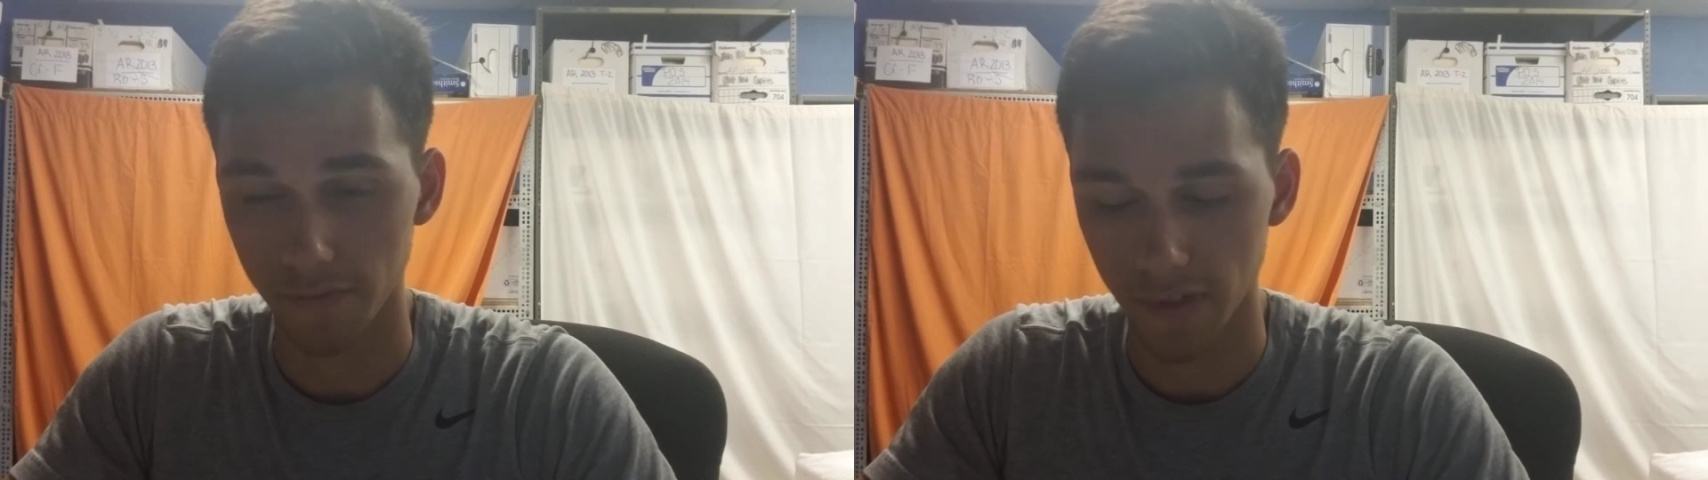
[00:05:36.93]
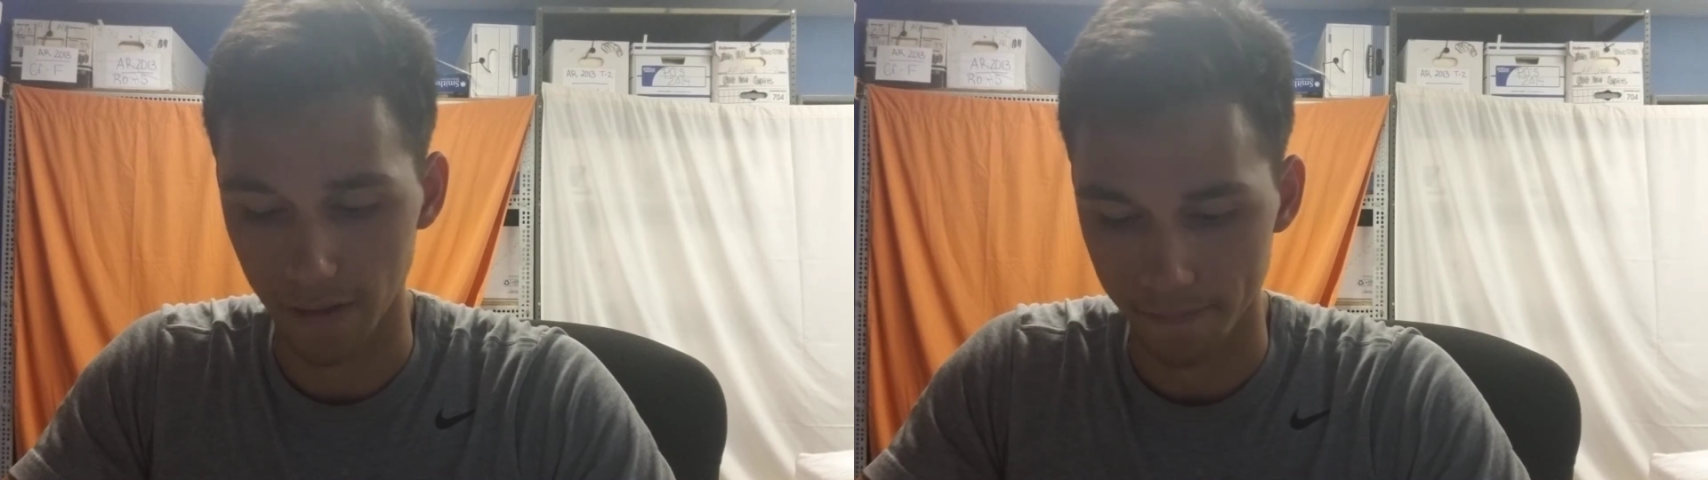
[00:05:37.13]

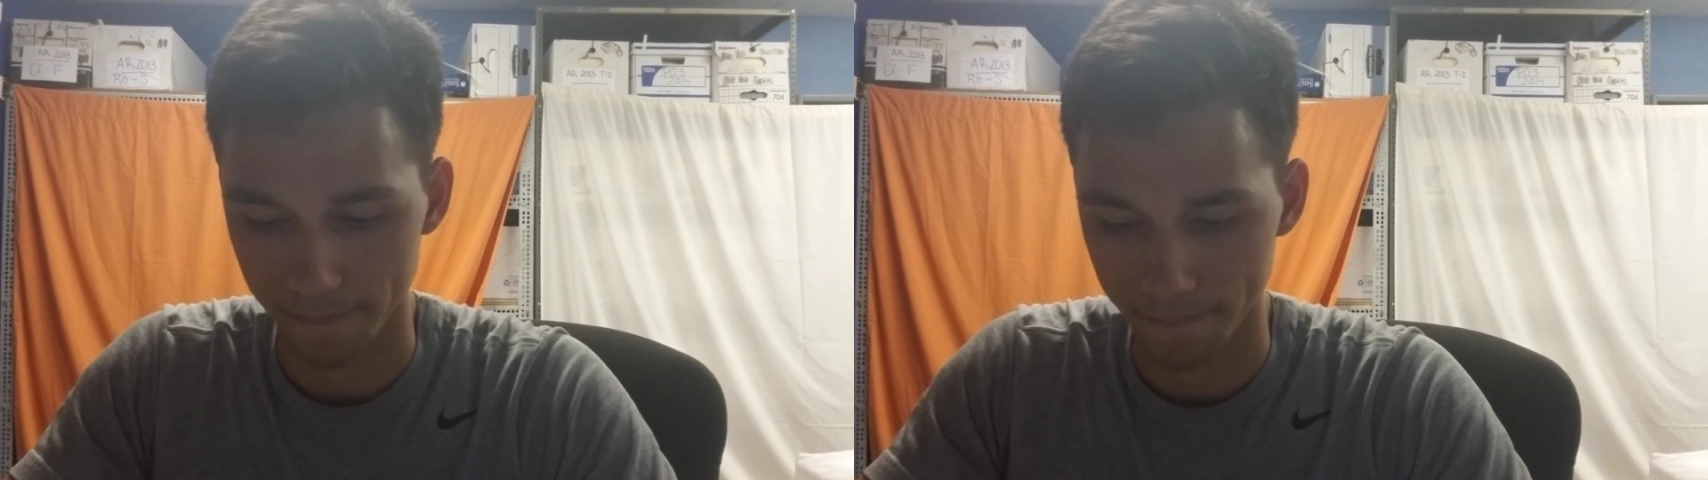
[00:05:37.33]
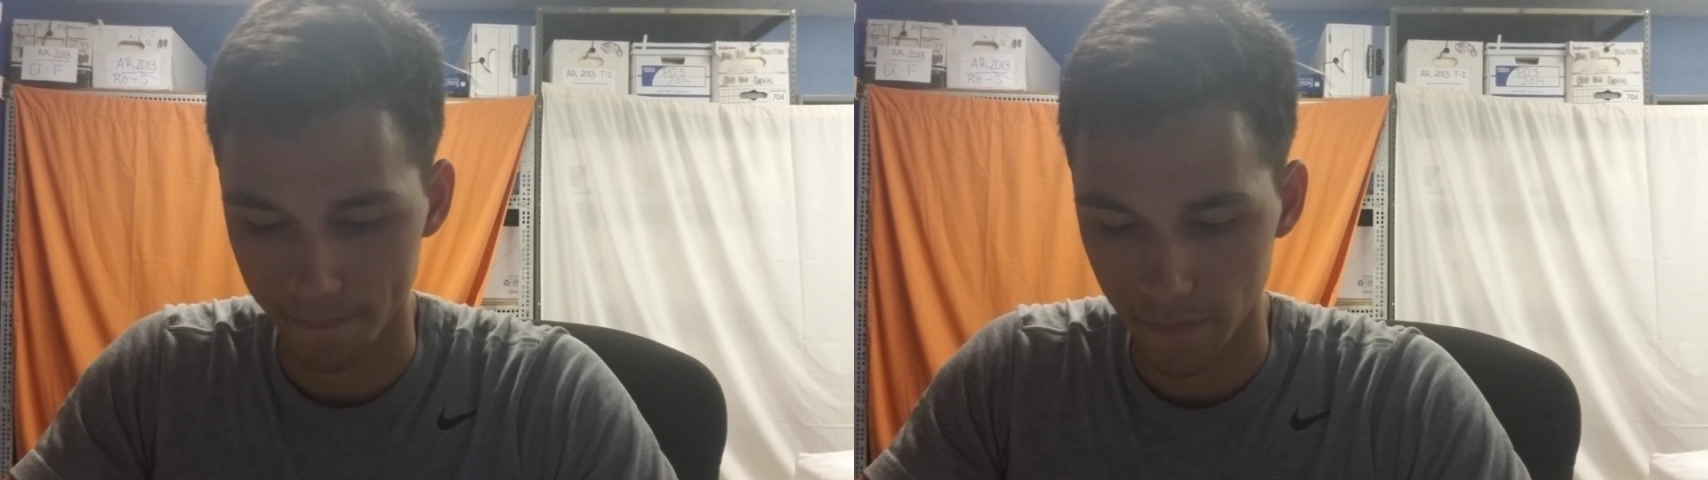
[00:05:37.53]
done.
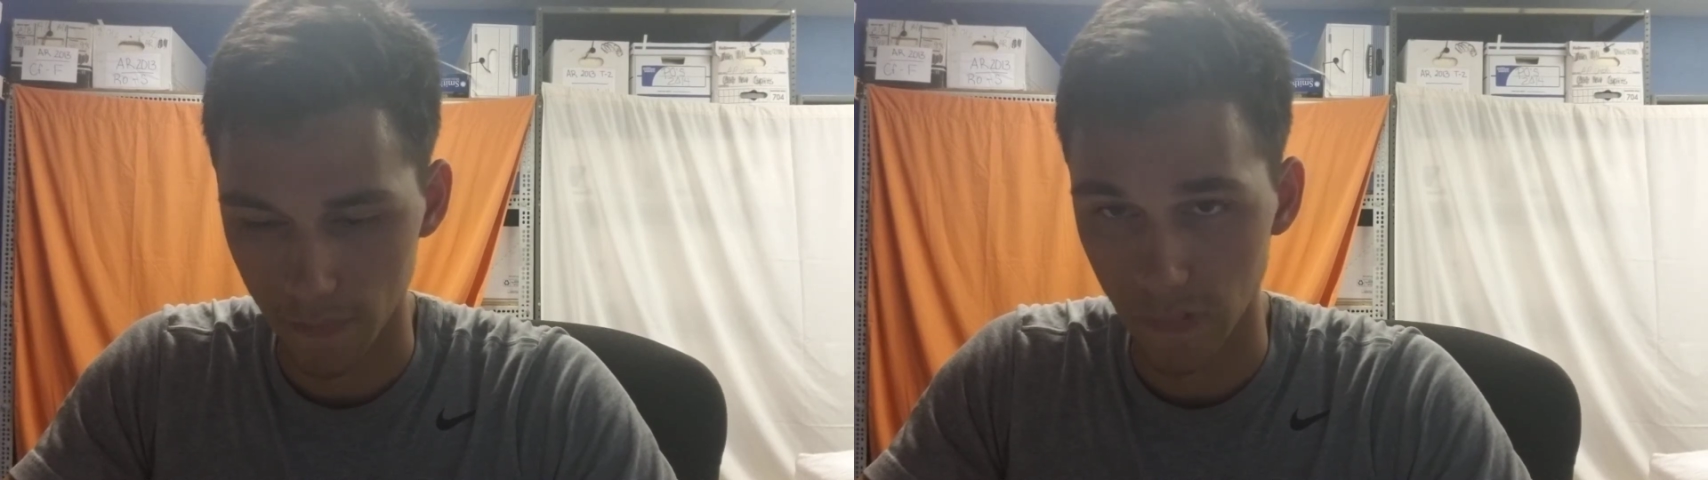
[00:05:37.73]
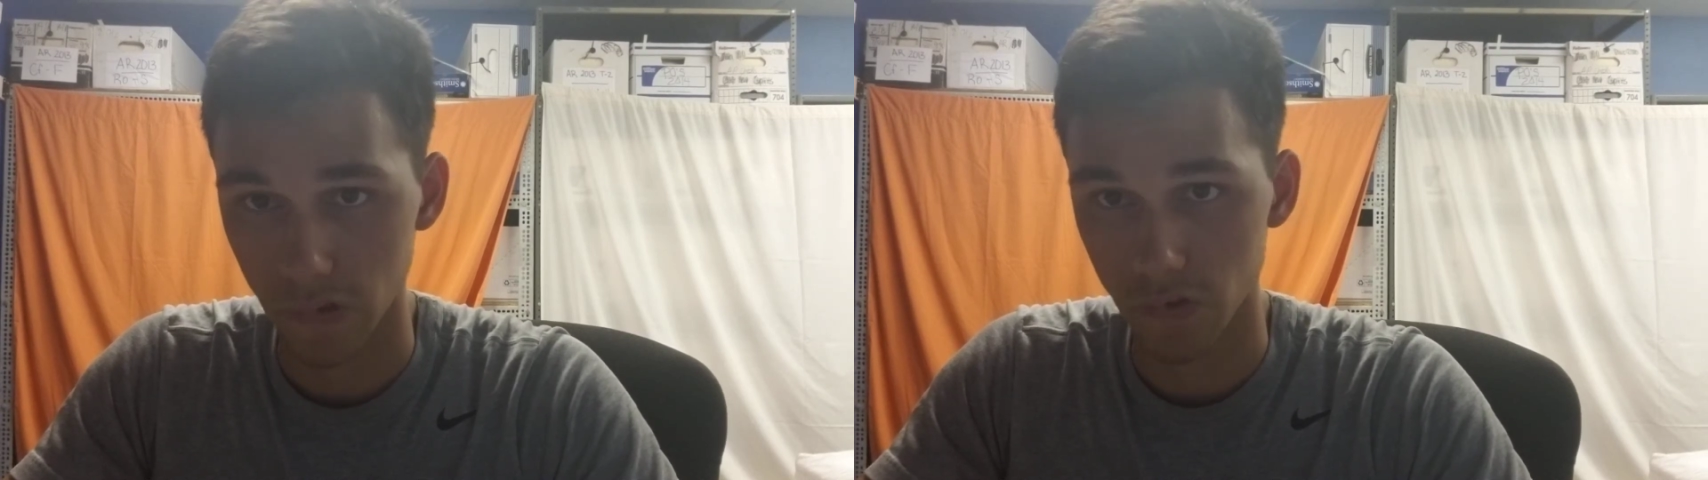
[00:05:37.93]

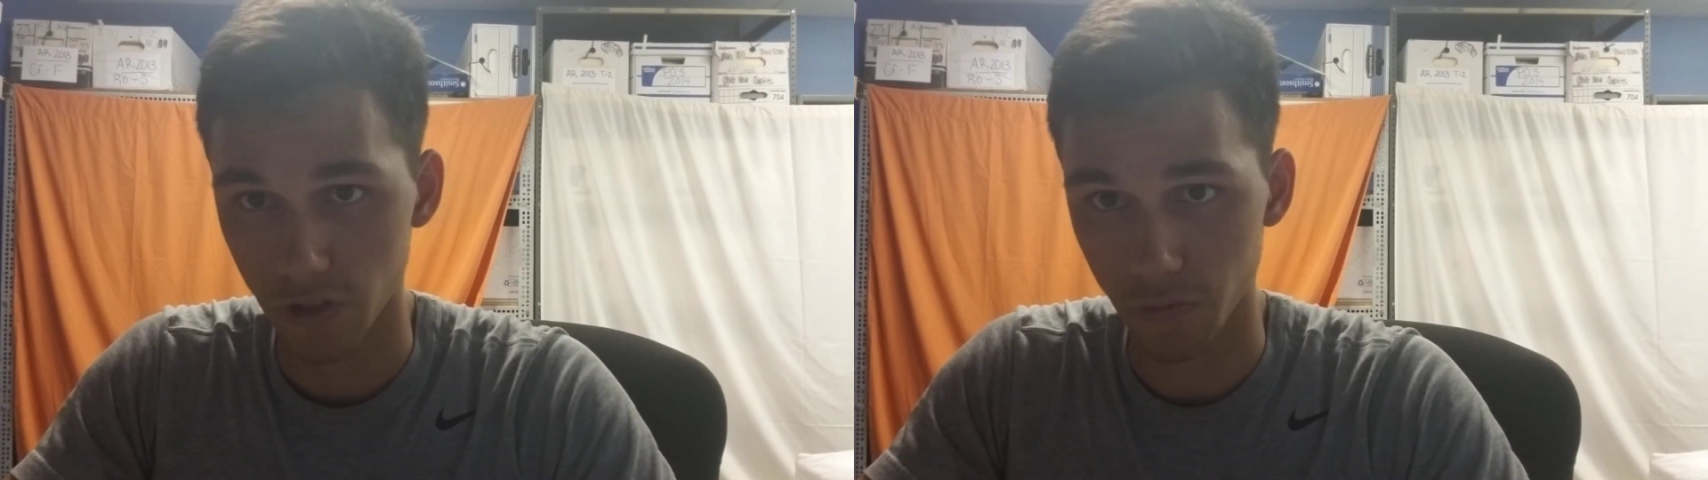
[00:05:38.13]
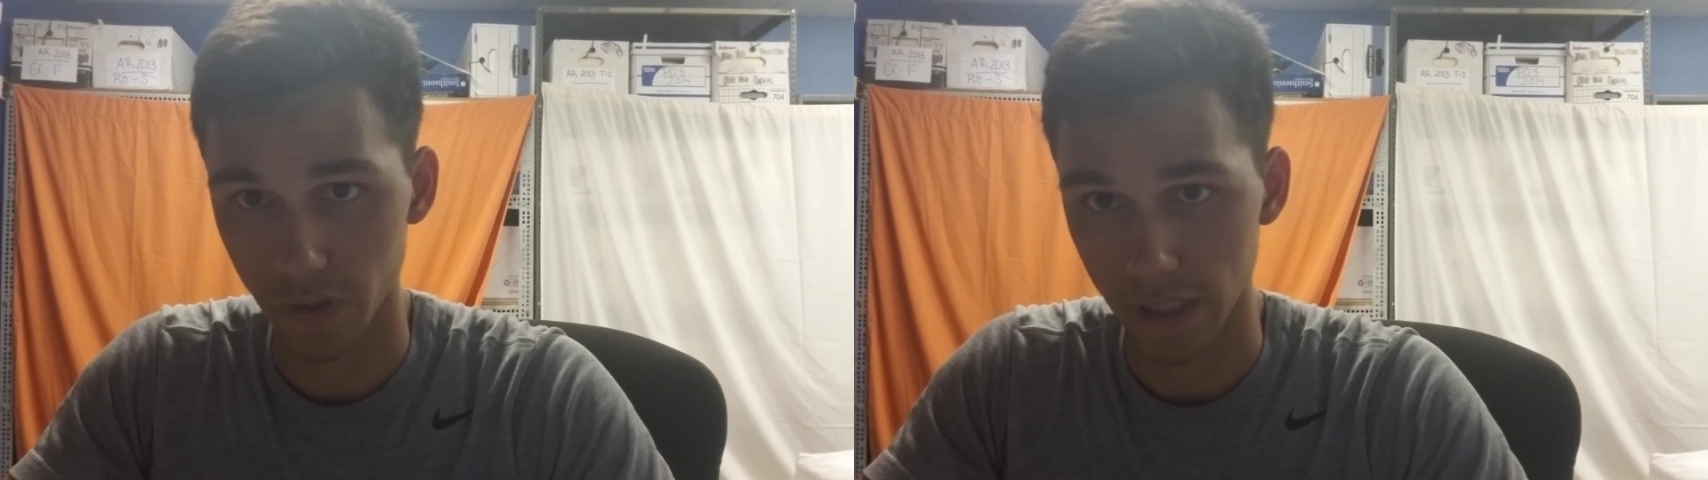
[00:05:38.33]
So
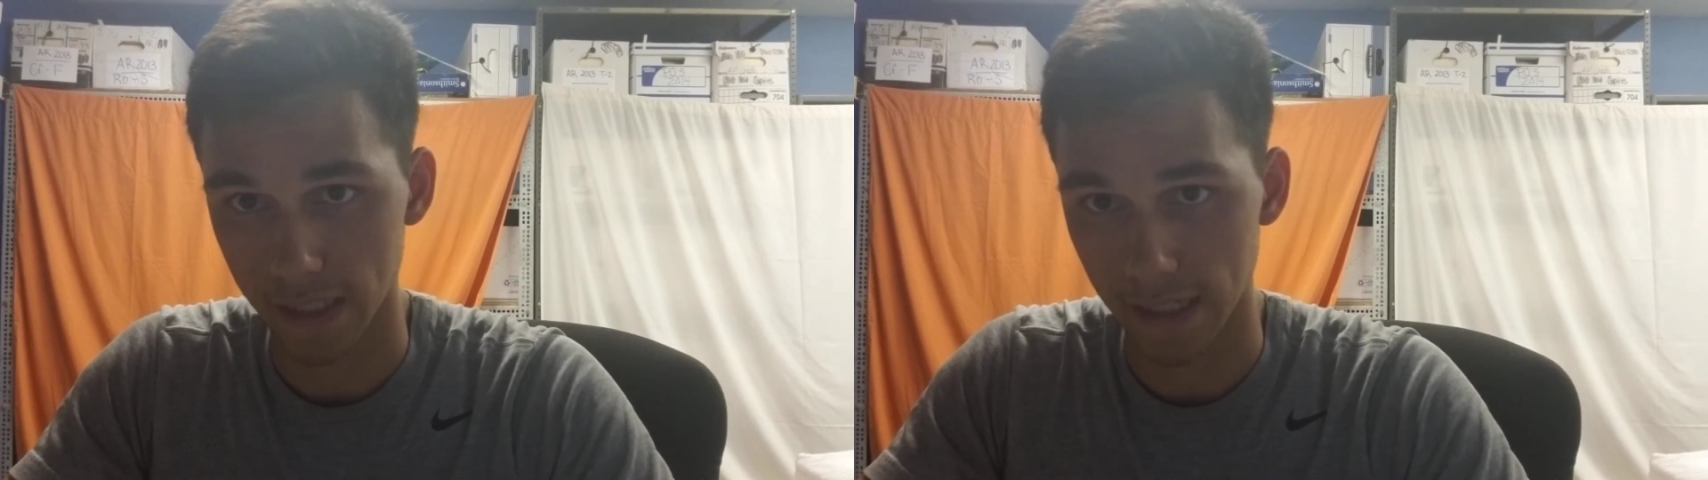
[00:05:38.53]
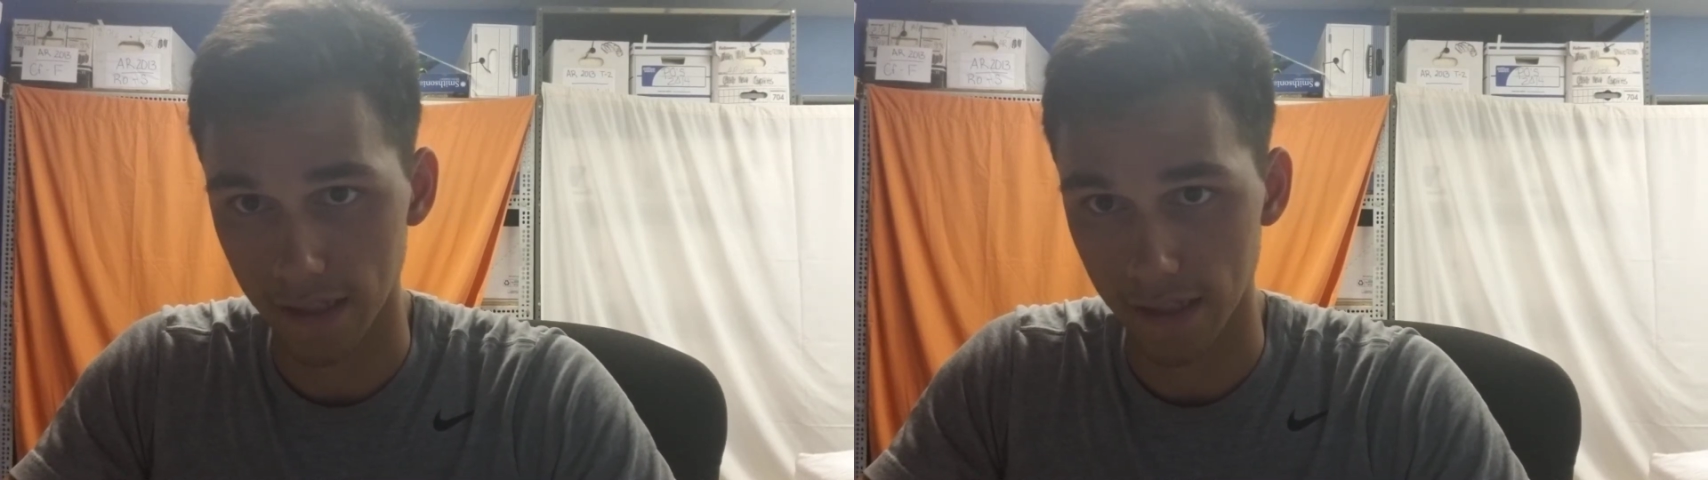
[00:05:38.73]
really get that